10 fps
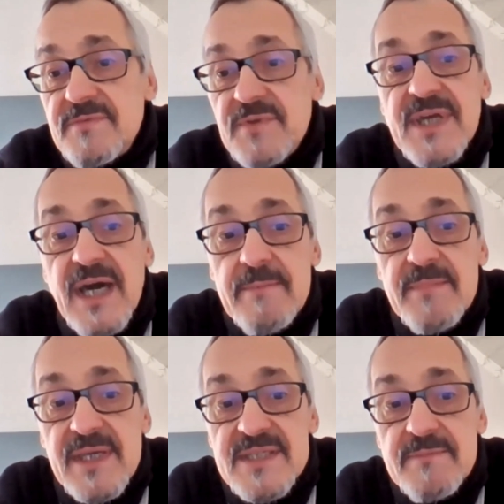for
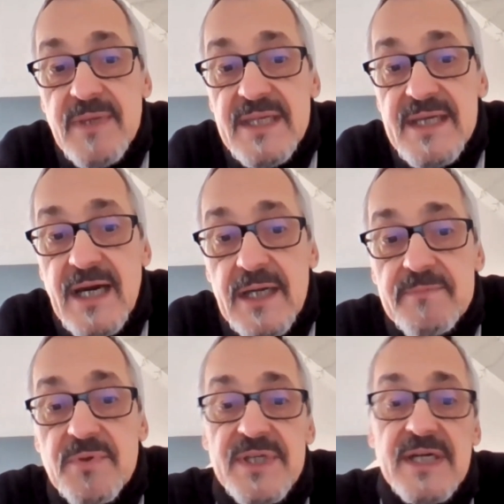time-based media
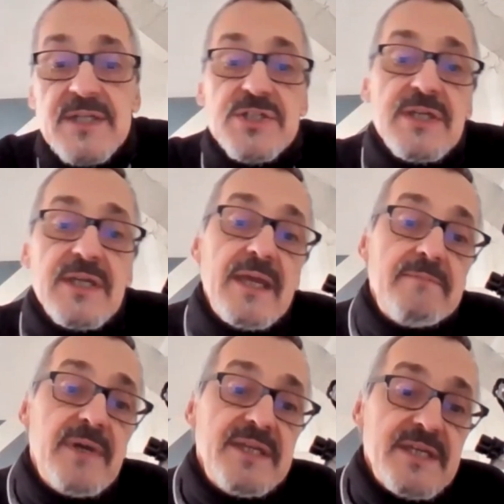art production
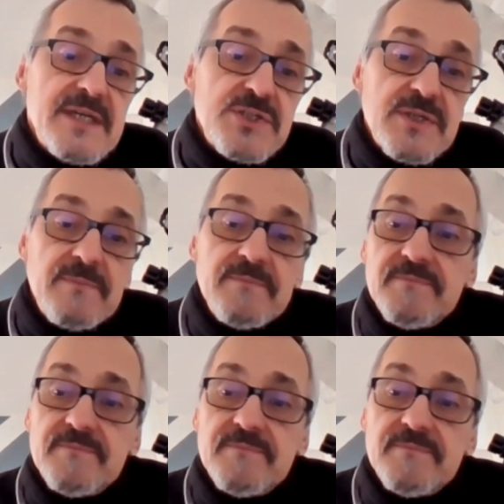and mediation.